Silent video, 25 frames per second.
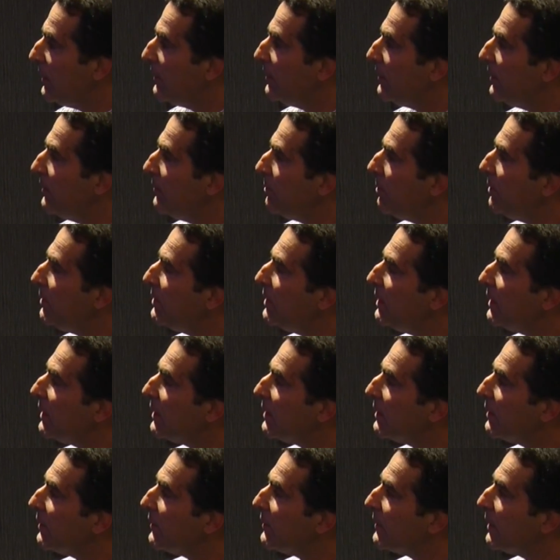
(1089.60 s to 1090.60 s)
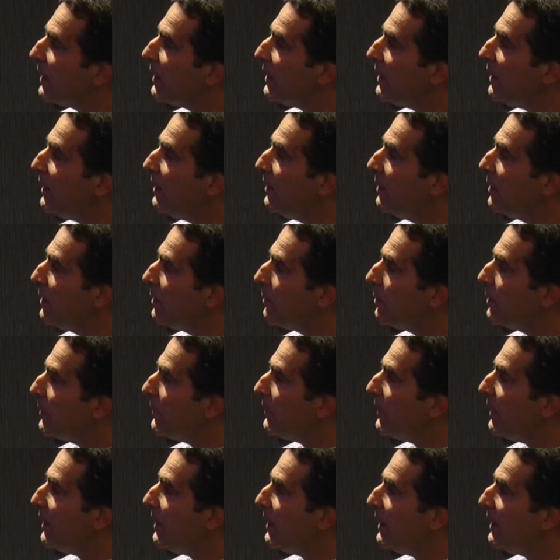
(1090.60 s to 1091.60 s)
in this particular study
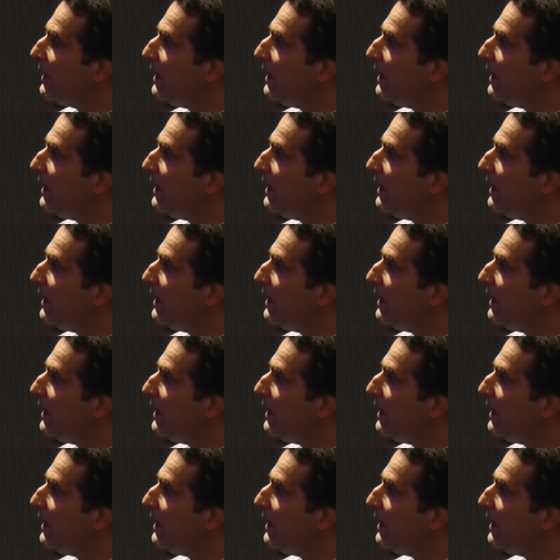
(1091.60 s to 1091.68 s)
was that,